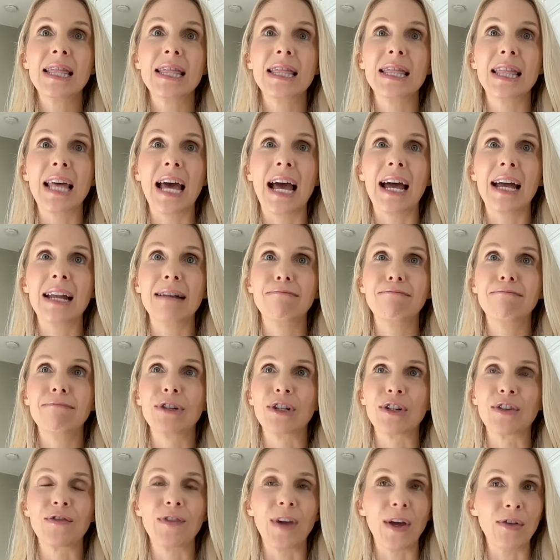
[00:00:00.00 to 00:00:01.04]
that
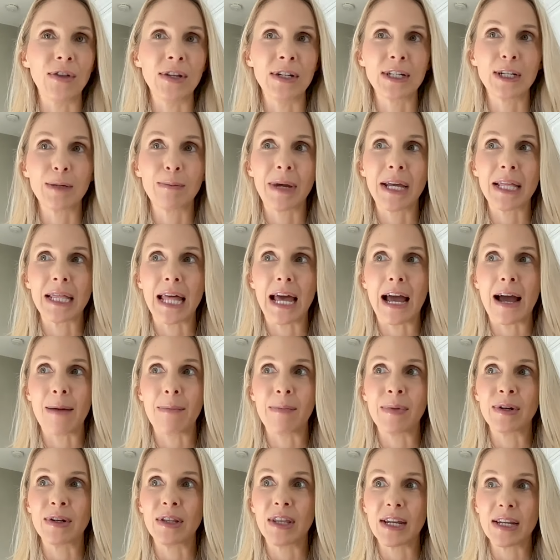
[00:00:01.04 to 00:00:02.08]
just fell into my lap
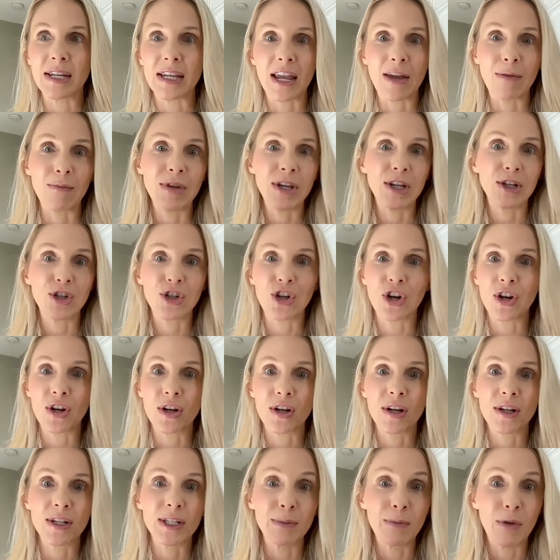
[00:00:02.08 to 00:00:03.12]
and like gave me a
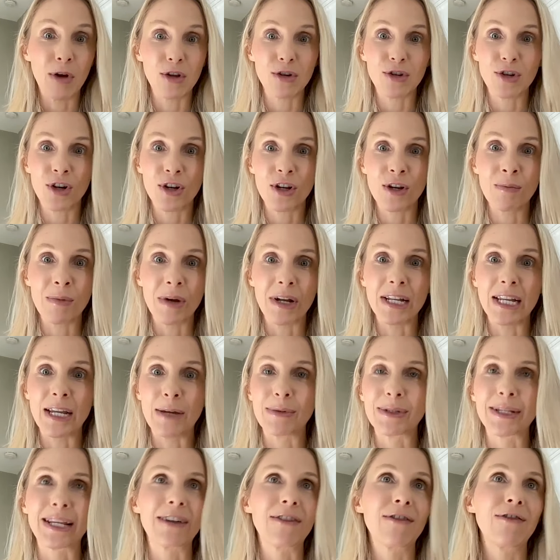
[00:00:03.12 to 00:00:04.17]
chunk, a small chunk of money. It
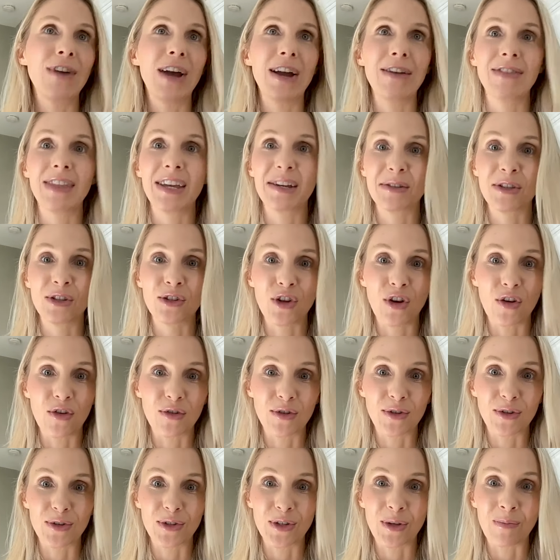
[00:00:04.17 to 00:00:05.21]
was like five thousand
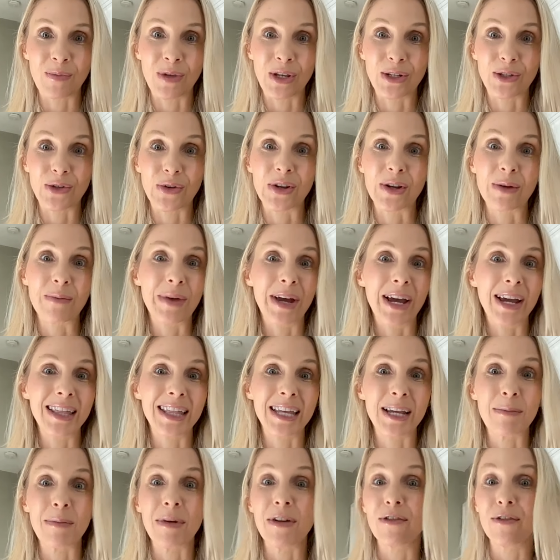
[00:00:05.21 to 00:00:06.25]
dollars or something, so I could buy
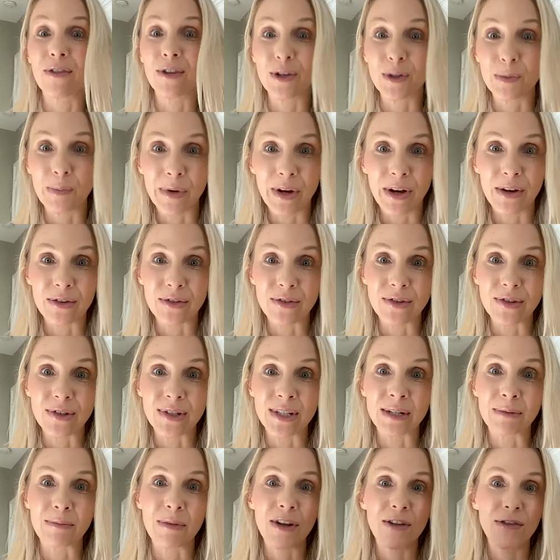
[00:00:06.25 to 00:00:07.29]
like my first
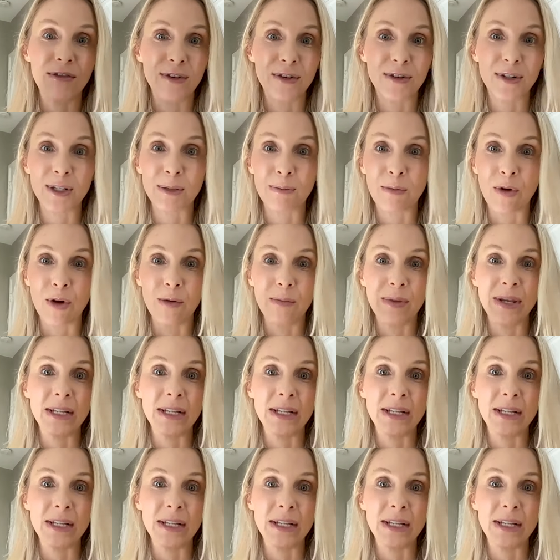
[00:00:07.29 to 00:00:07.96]
bottles and my first small